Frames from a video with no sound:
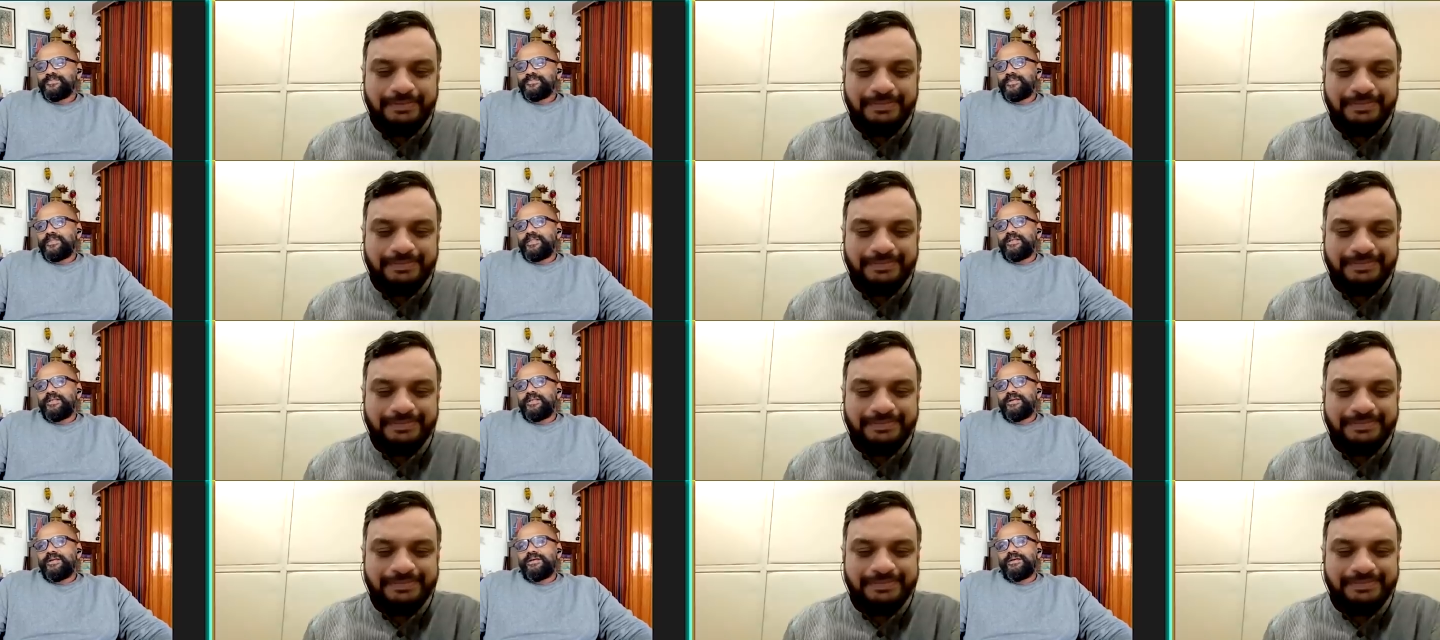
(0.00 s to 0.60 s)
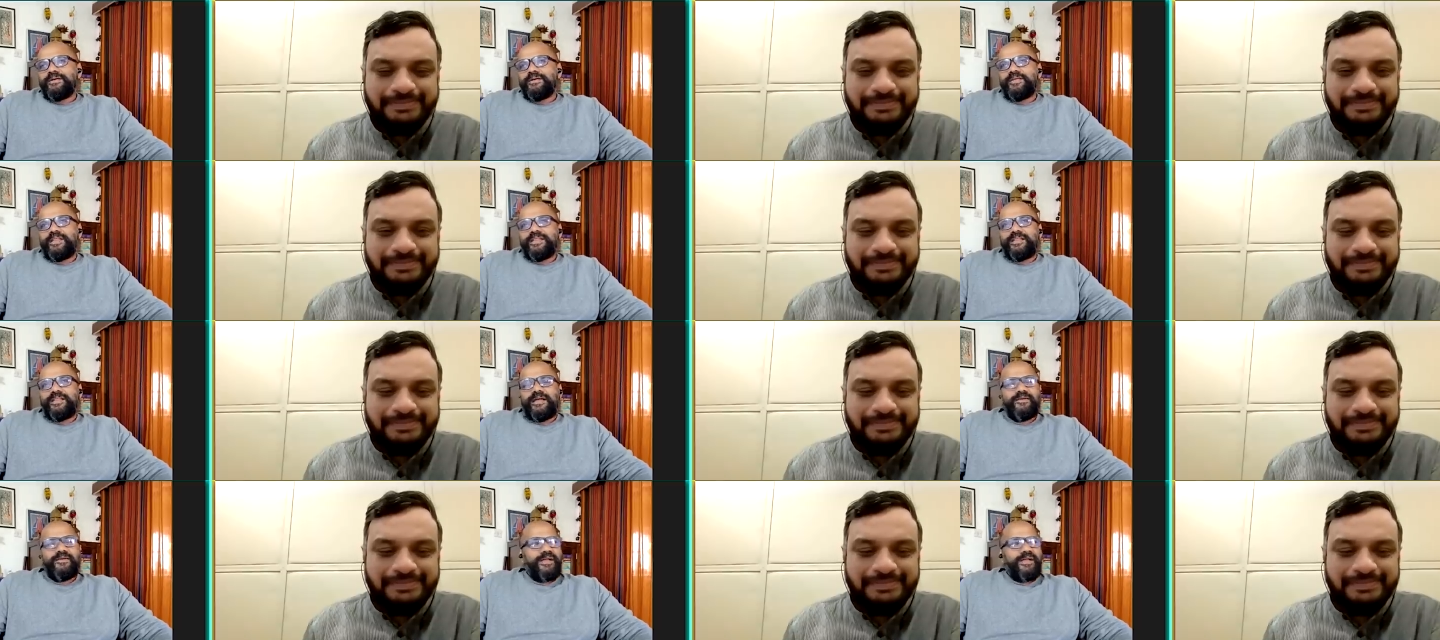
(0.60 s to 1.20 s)
Speaker 1: Well,
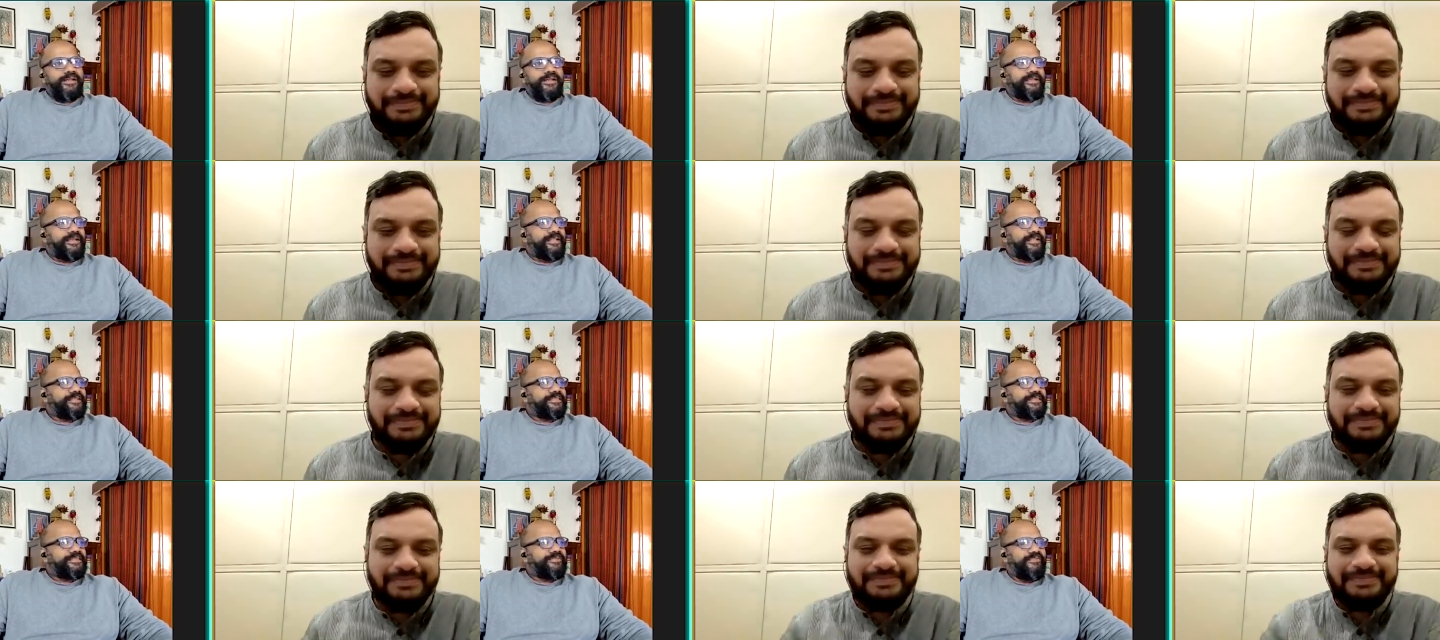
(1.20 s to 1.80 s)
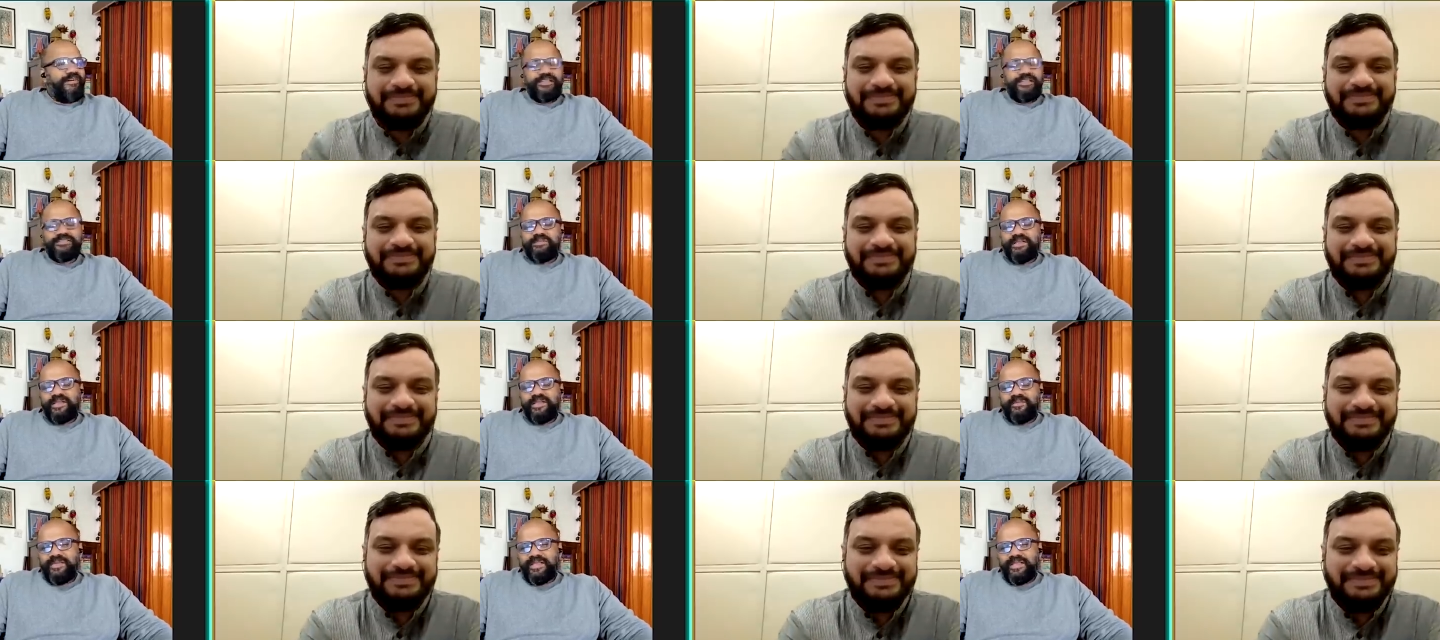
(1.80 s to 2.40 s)
our country is fast
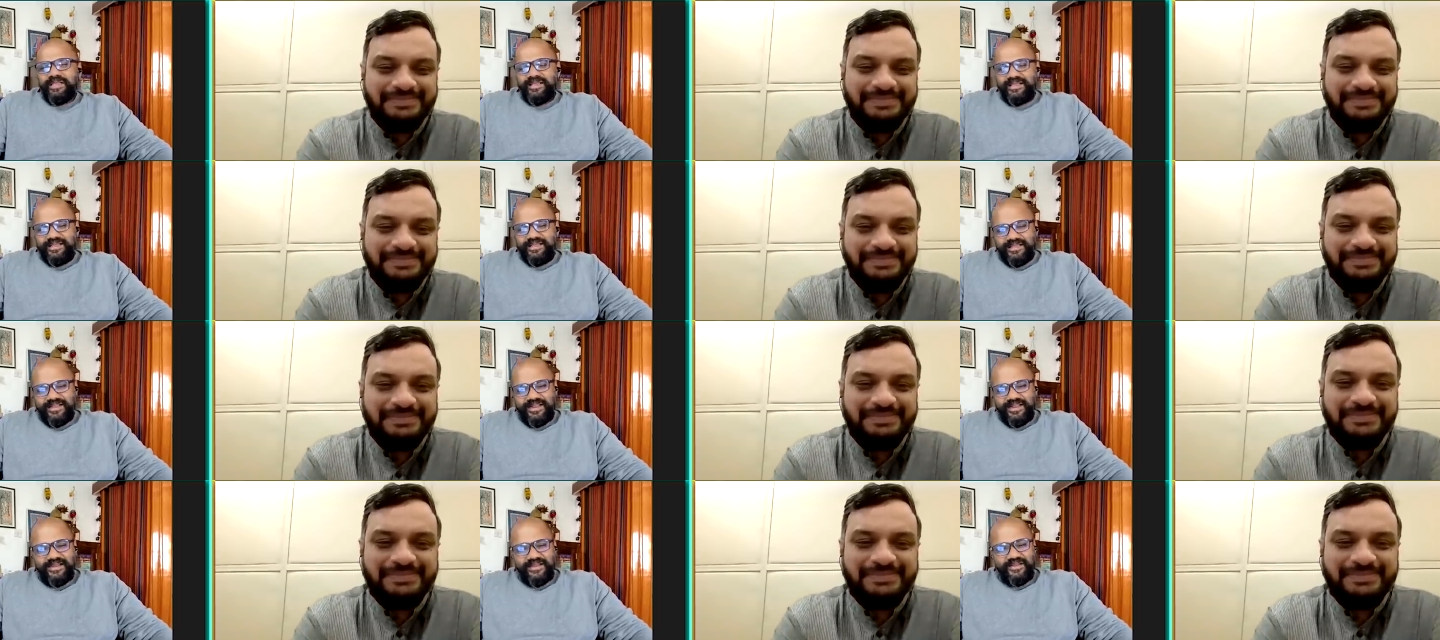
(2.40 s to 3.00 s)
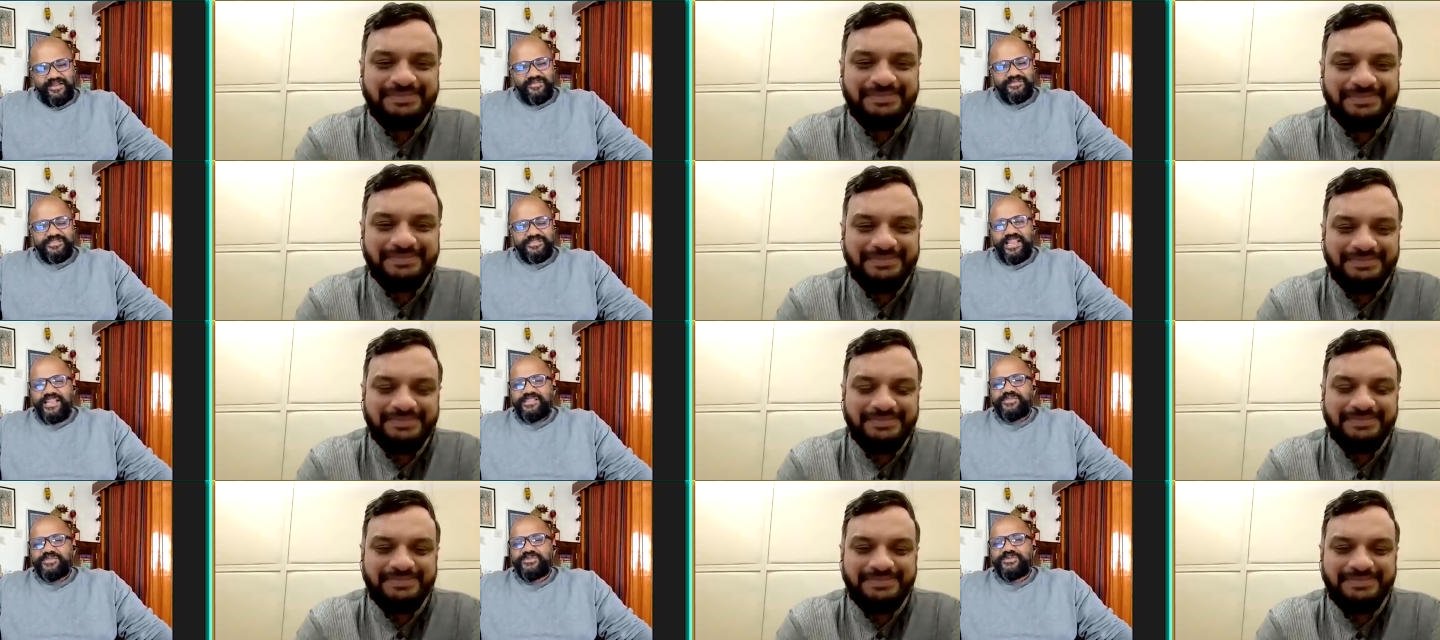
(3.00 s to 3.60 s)
becoming a country of
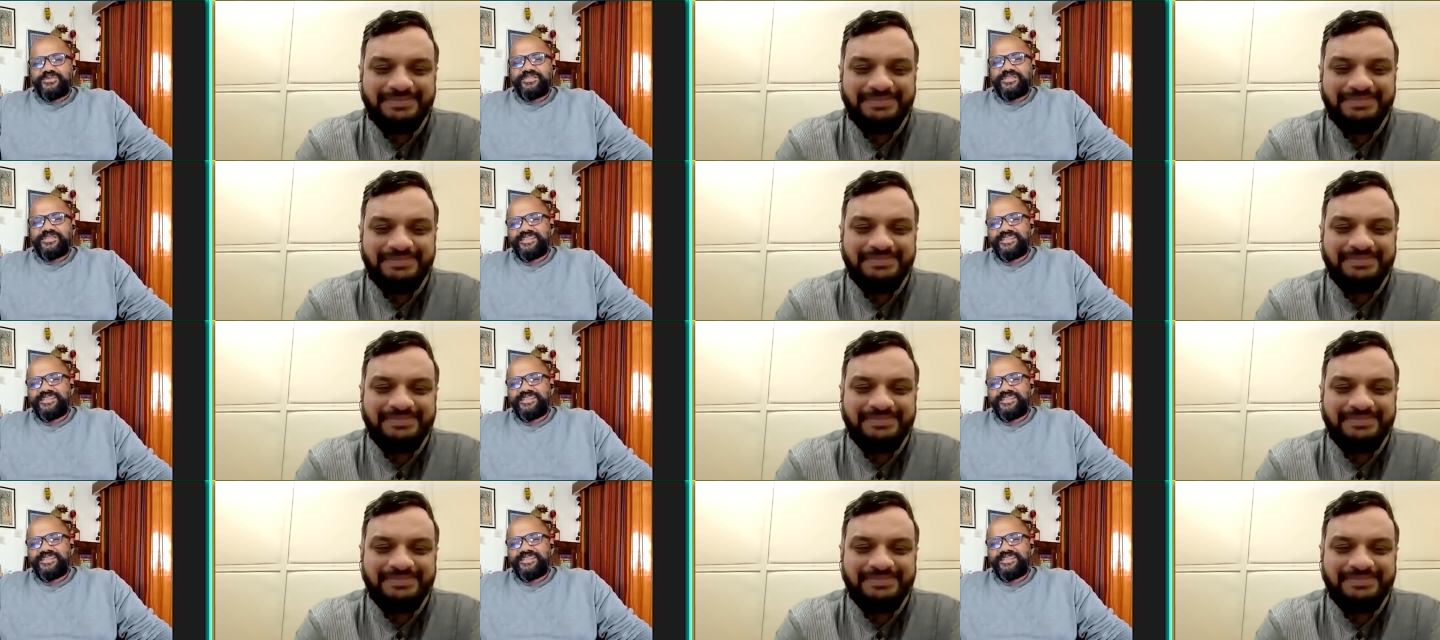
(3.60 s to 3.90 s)
statues.